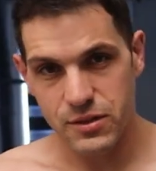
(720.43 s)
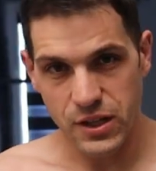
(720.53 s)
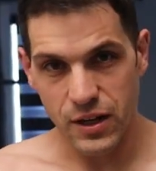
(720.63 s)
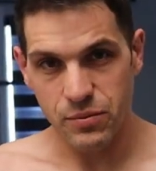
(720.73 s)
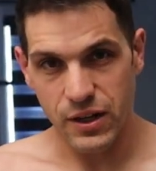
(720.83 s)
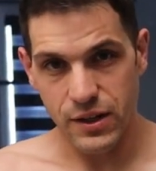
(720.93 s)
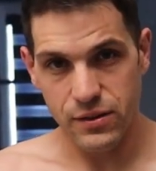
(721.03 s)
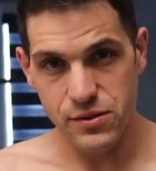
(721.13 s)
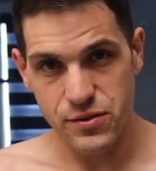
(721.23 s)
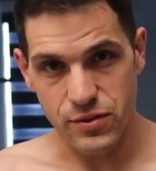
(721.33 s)
10
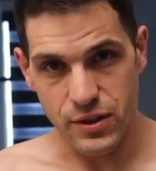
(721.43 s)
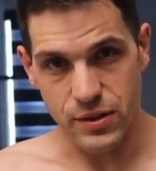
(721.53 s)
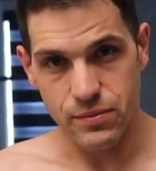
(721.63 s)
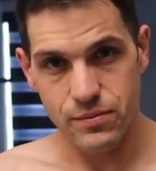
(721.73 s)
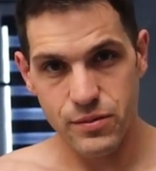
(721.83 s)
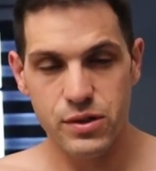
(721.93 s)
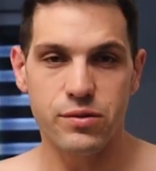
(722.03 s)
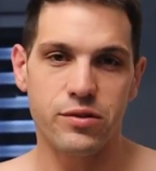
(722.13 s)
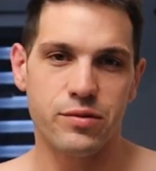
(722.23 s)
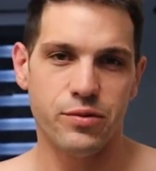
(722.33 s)
pounds from
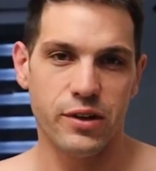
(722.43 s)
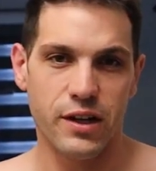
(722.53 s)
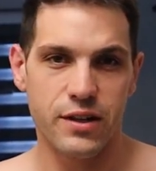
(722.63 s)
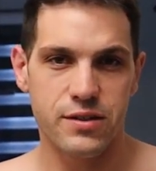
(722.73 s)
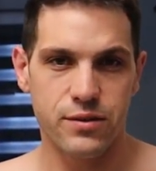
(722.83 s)
200.8